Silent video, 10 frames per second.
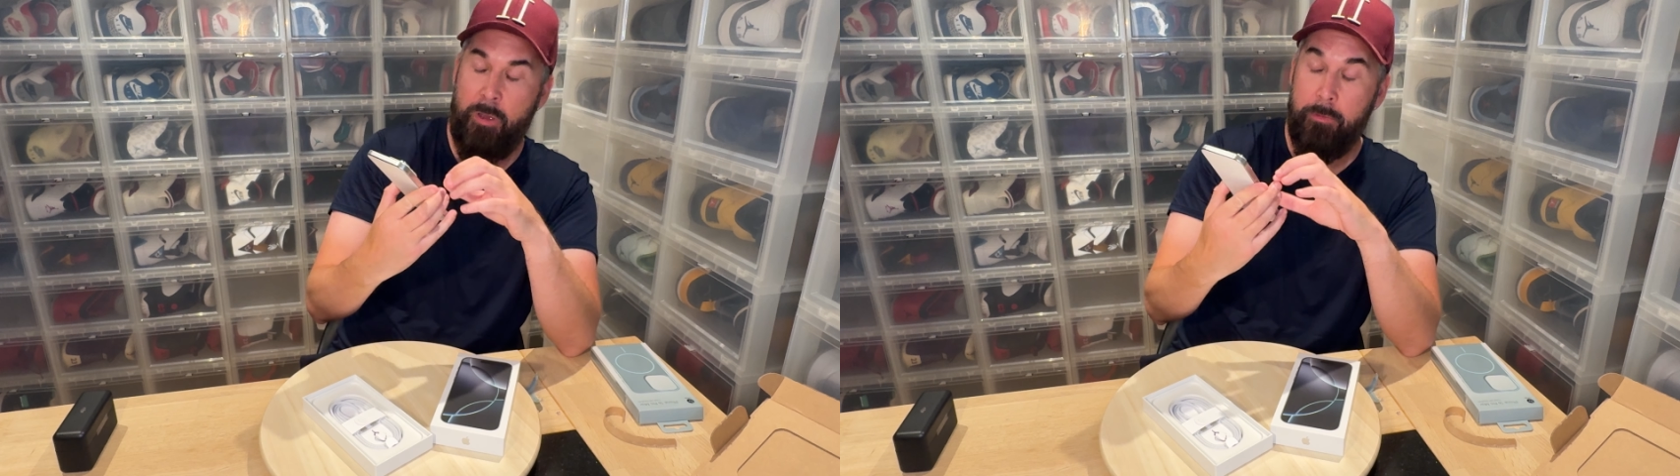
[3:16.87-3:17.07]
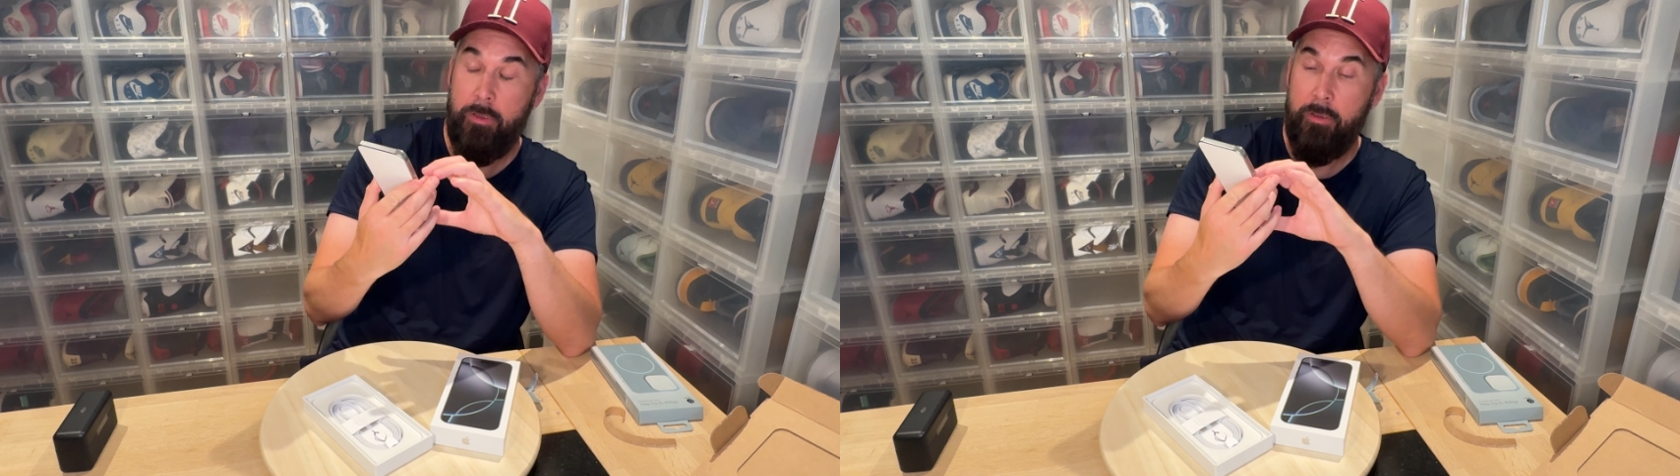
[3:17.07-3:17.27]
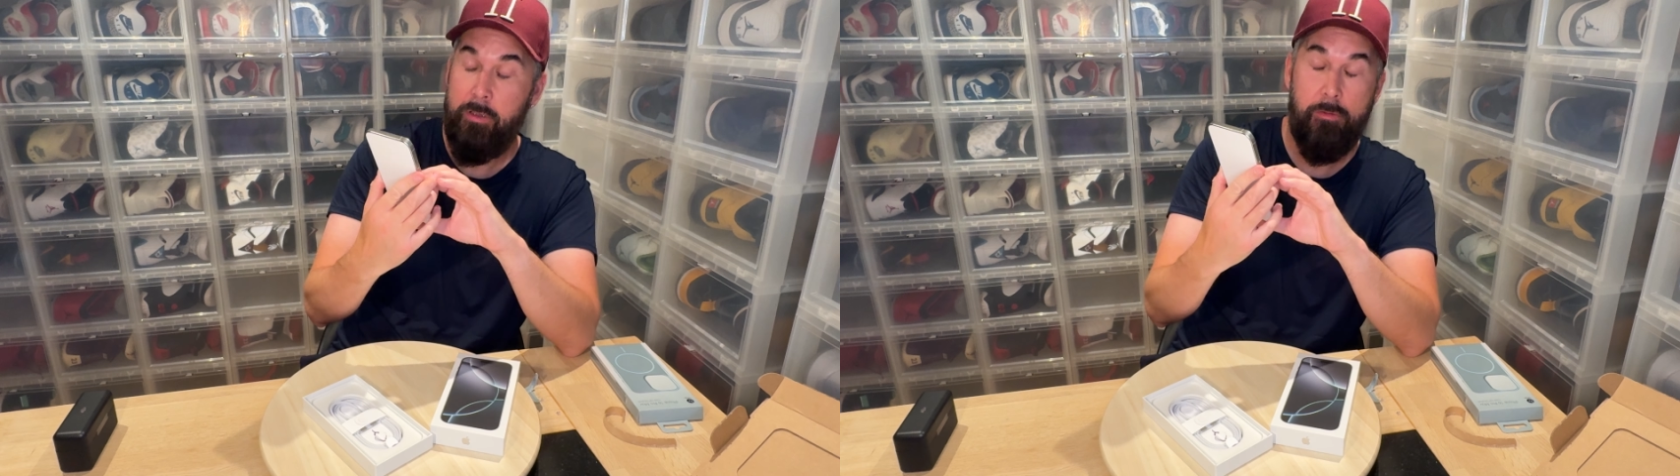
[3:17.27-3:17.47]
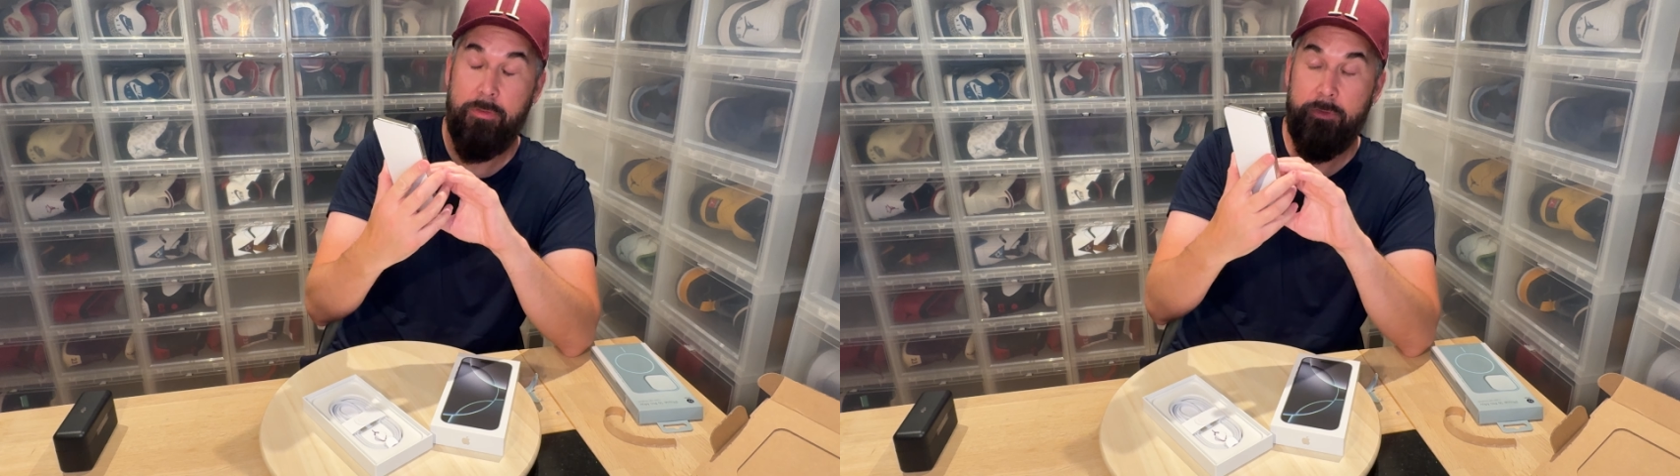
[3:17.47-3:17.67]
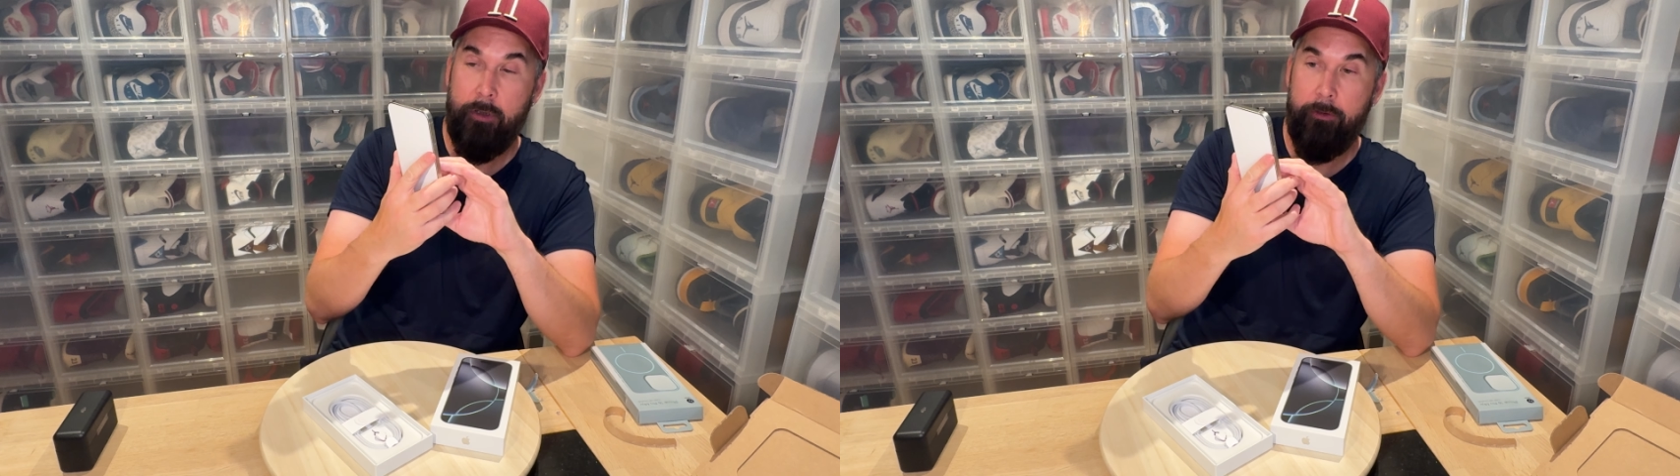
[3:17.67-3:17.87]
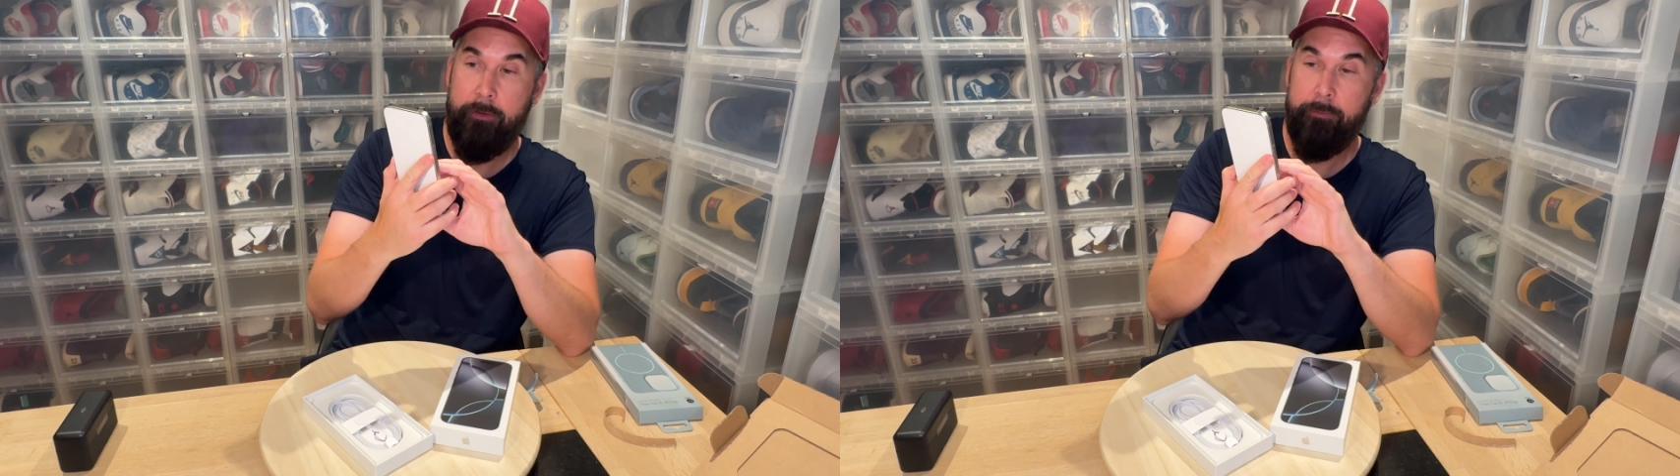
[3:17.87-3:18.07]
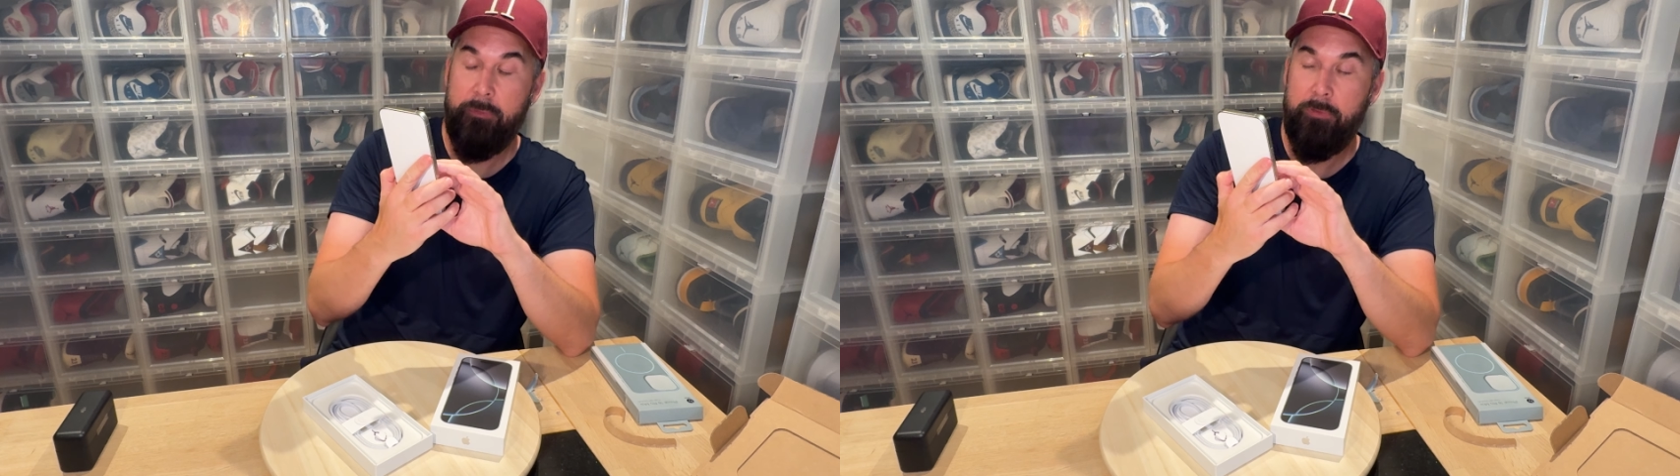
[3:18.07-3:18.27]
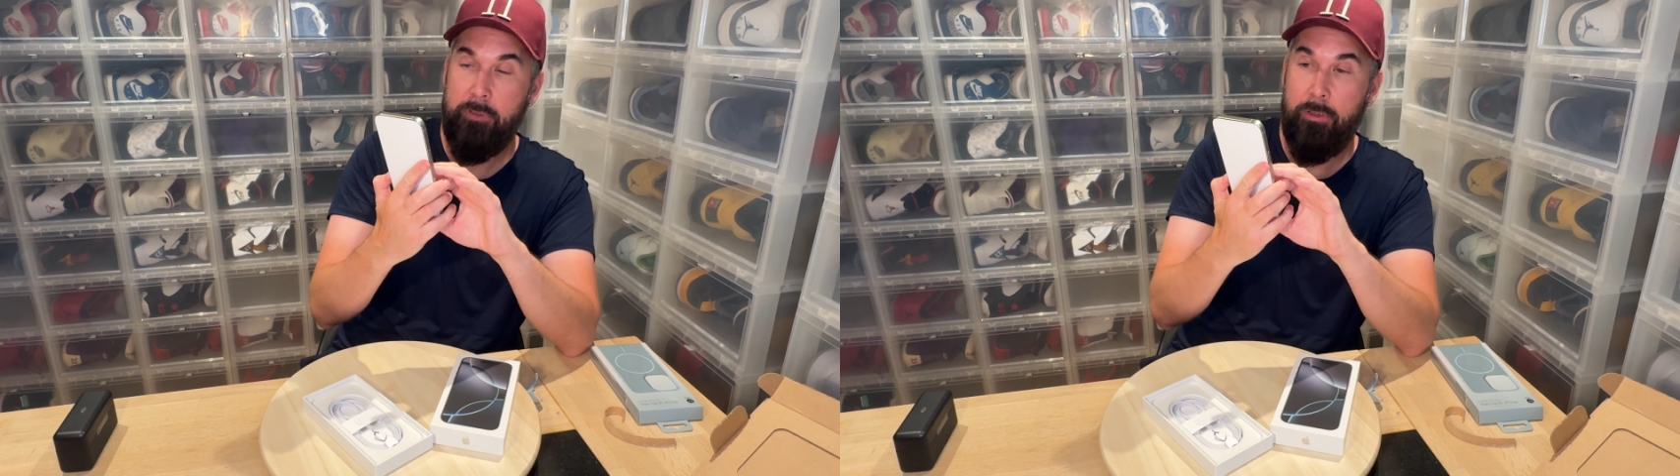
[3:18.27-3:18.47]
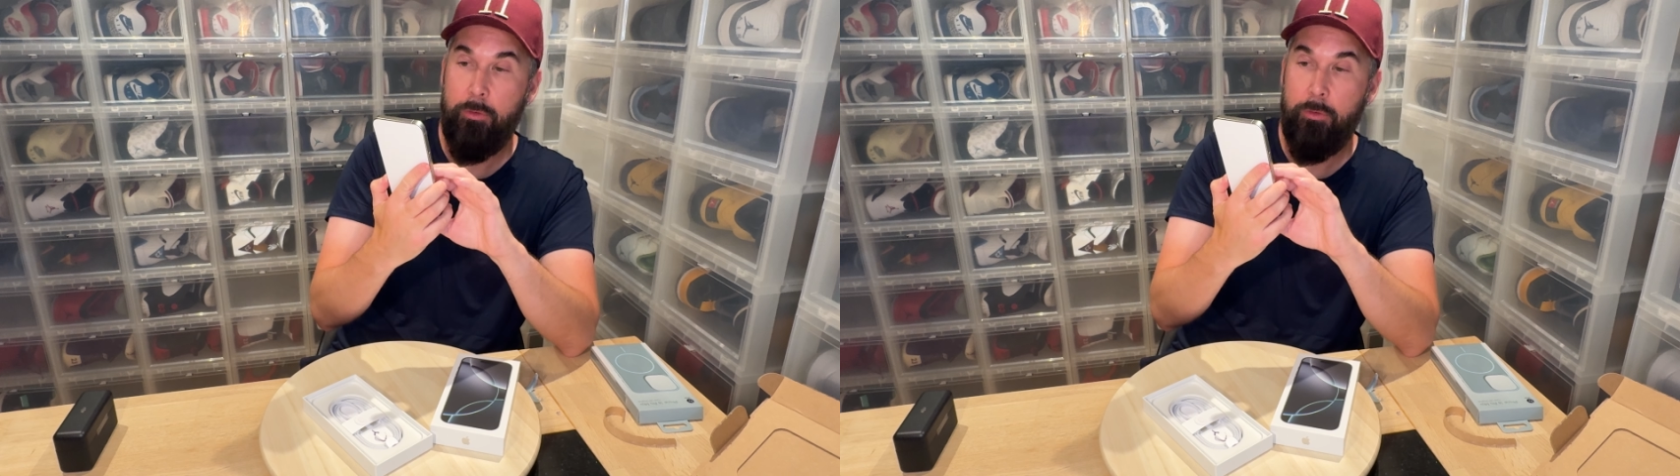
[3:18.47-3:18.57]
the